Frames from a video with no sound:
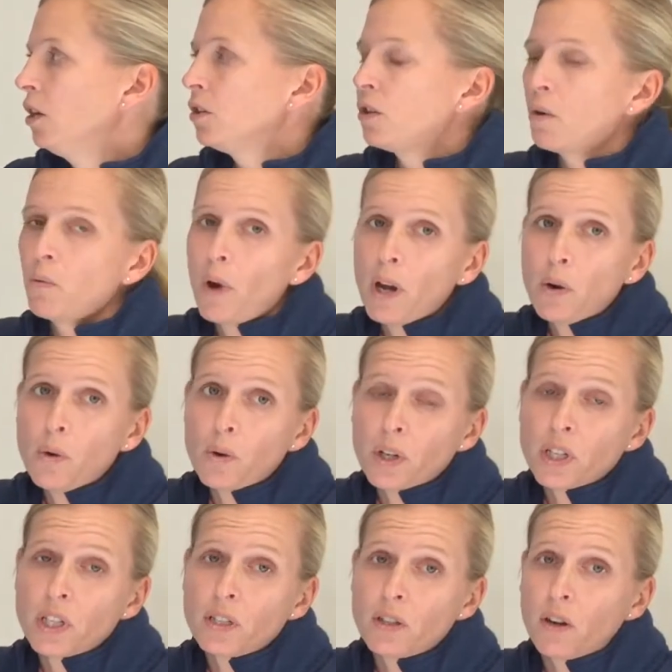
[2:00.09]
So what
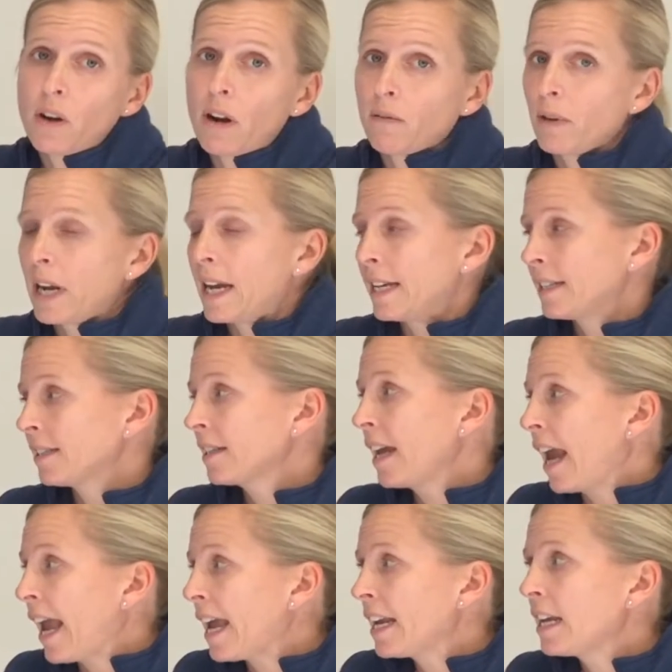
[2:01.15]
horses are at risk?
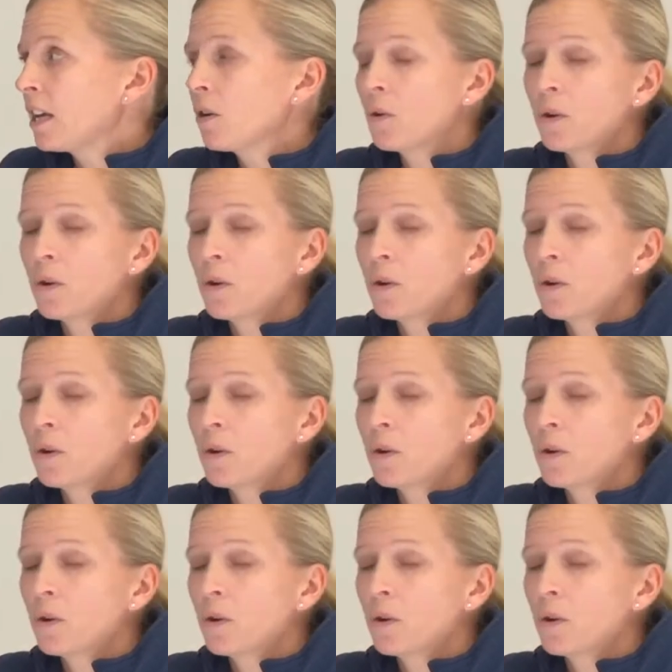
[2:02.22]
Any